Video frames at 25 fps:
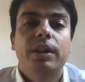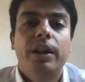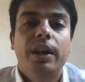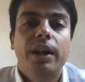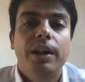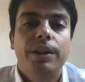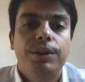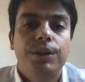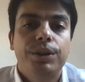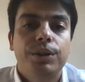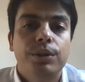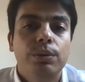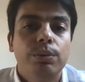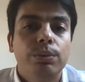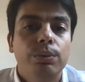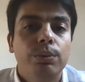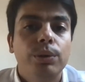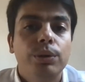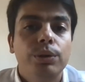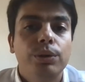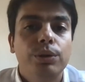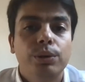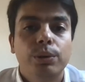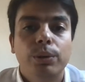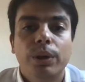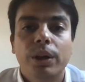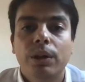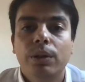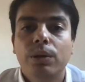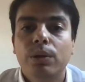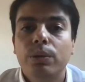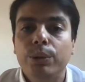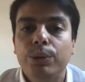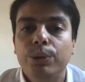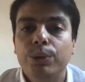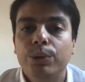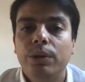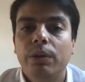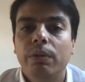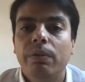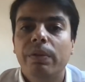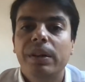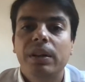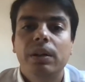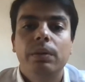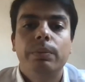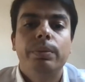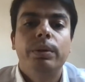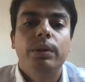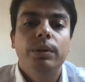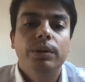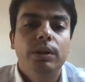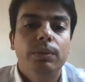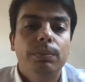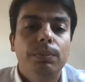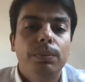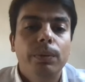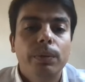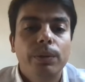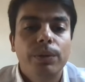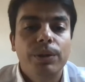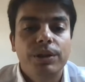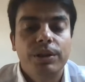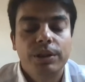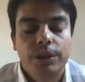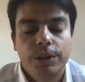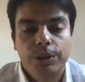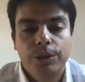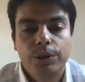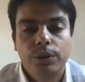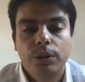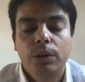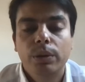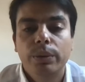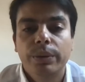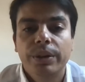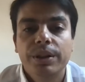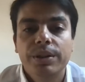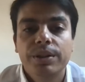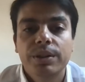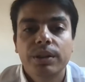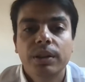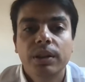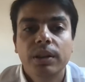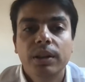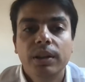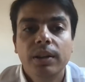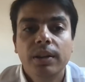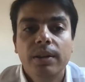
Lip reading: I just want to allow to developer deploy their service